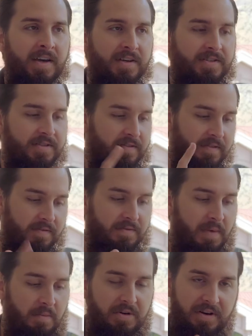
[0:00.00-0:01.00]
Because
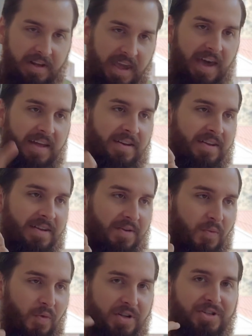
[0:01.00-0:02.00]
remember, again,
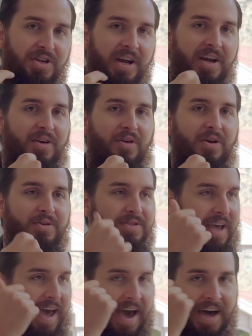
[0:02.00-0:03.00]
once your hair
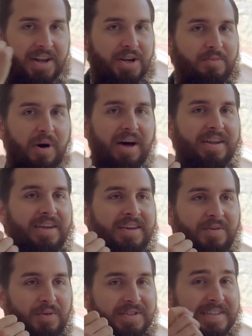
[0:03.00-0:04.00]
grows out of your body,
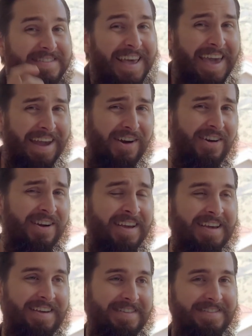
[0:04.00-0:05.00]
once it's hair,
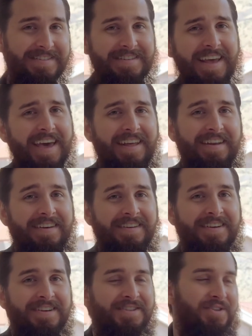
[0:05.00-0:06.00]
it's dead.
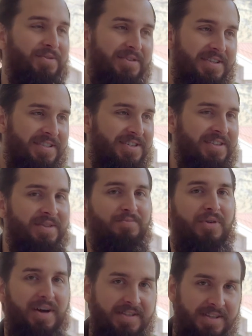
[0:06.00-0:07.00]
So we're just in the
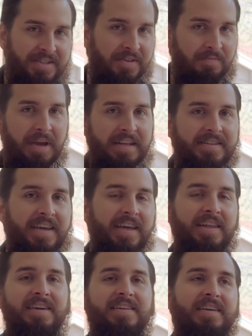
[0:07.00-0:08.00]
process of
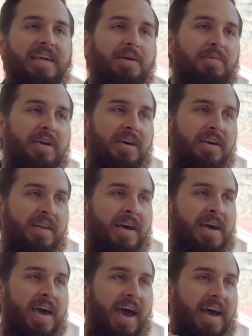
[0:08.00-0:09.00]
maintaining it and keeping it
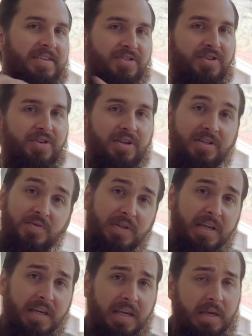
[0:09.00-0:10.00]
as good as we
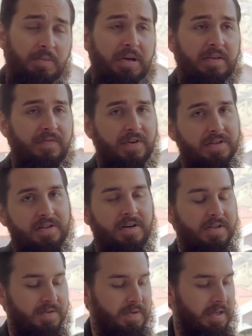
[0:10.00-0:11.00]
can keep it for as
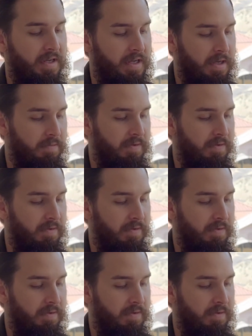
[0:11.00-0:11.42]
long as we can keep